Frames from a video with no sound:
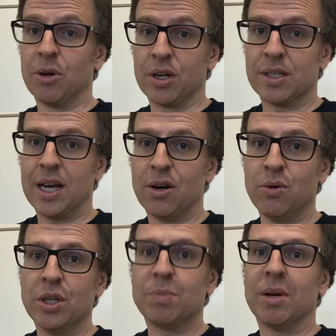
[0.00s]
I'm not a
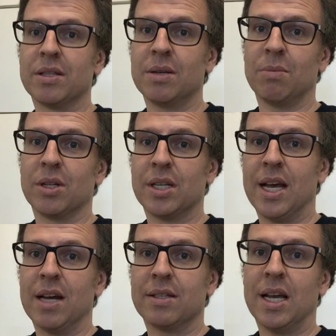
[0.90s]
tattooist, but similar
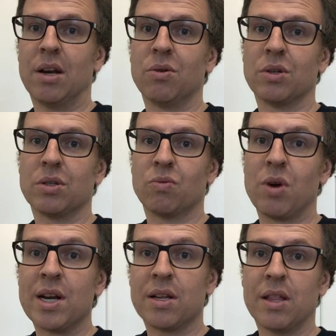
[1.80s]
to how
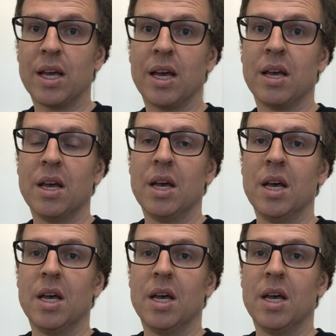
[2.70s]
tattooists render their